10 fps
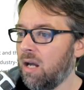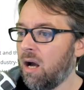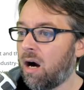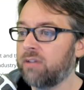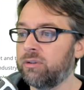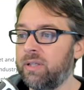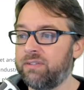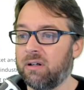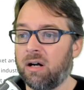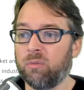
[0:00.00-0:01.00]
also, if
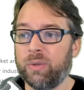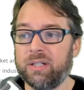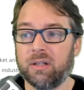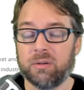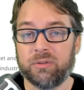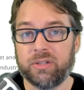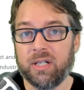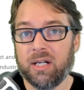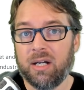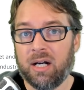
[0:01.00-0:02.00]
you're on Windows,
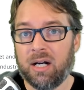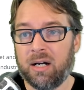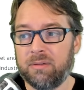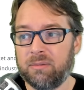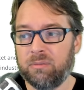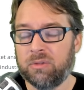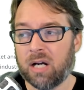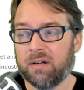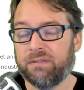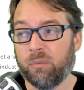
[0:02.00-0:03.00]

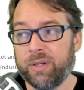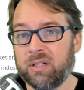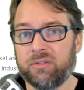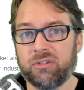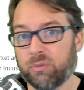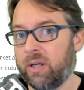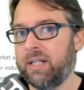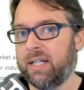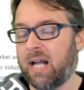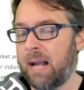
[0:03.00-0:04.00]
Docker for Windows is
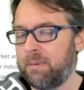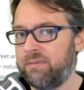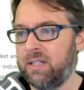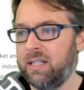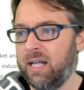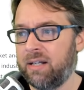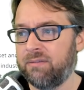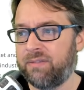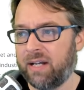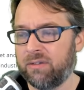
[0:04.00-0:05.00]
running in Hyper-V, and
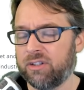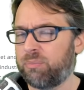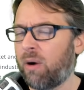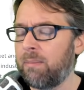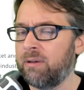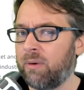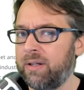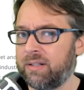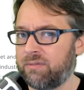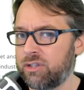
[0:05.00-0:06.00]
Vagrant's probably
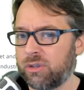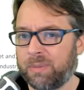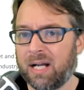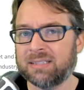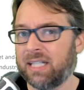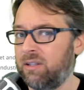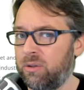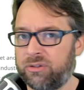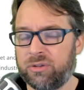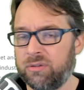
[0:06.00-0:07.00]
running in VirtualBox, and
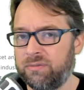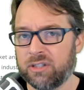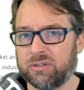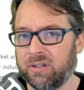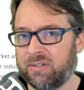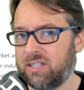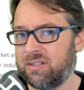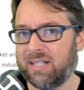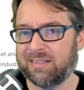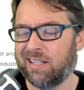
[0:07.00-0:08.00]
those two
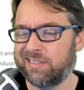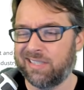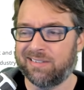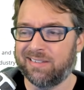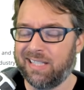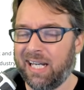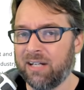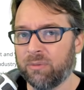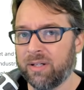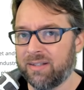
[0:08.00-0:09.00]
virtualization technologies
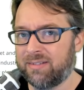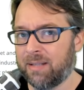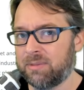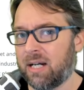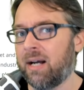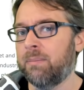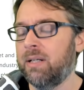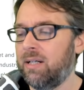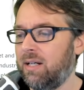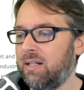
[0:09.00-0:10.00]
can't run at the same time.
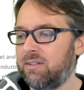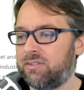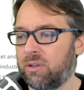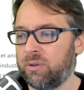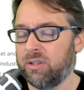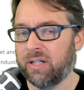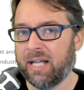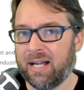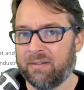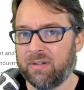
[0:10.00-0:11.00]
So you're going to
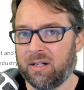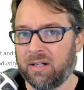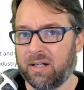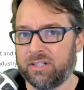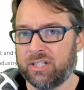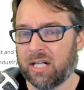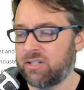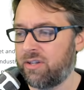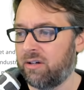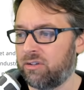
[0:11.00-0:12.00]
have a
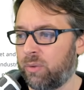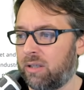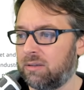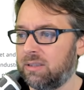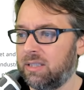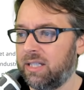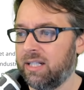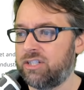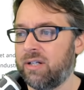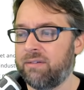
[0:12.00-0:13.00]
challenge there as well,
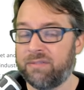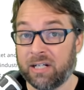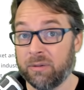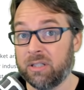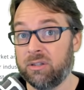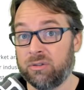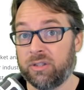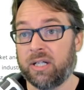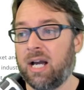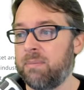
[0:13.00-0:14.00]
unless you have Vagrant
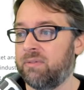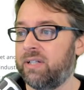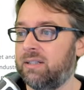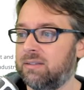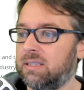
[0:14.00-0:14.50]
using Hyper-V.